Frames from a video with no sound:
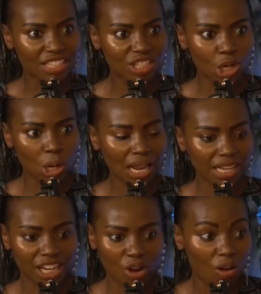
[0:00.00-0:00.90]
And it's not
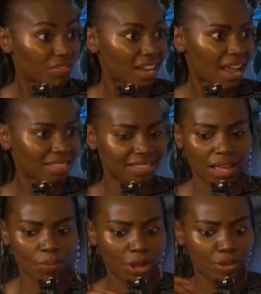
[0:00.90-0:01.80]
like an overnight
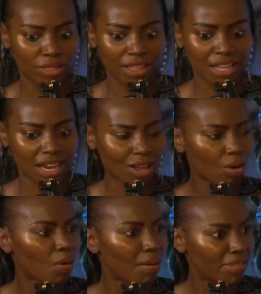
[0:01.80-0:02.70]
thing where you think
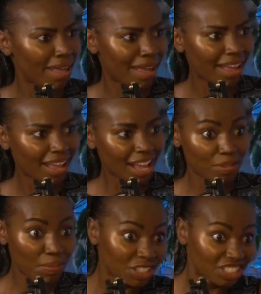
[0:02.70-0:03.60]
like, oh, I'm there.
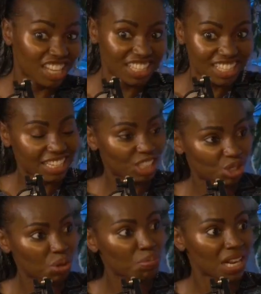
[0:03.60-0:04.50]
As much as I said,
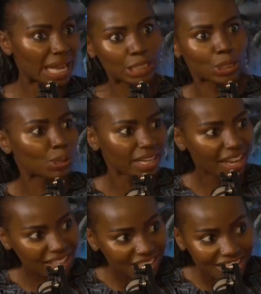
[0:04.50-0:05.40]
it took me like 2
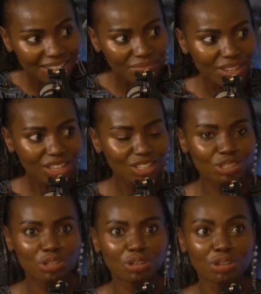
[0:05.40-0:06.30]
years
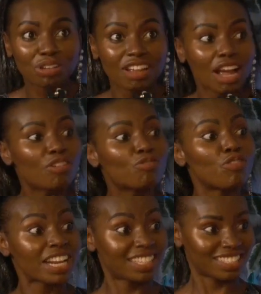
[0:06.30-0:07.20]
to
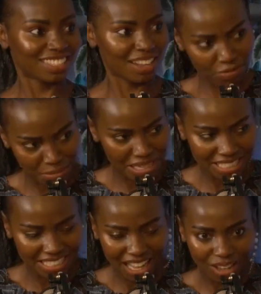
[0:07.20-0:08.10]
rediscover
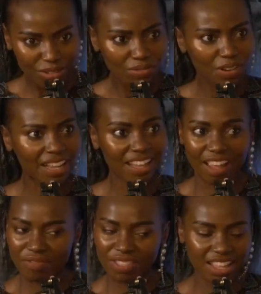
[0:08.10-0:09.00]
myself. Like
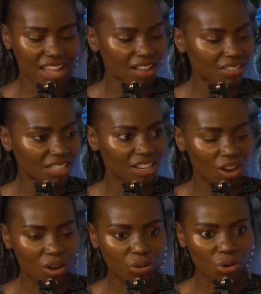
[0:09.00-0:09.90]
everything else is
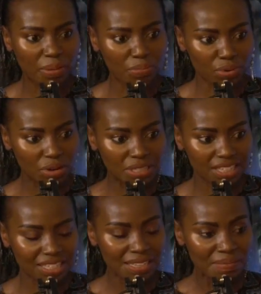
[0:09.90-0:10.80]
an ongoing
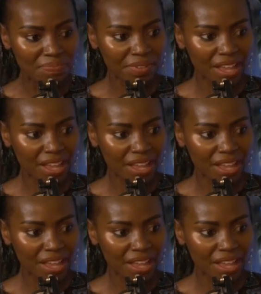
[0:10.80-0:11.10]
process.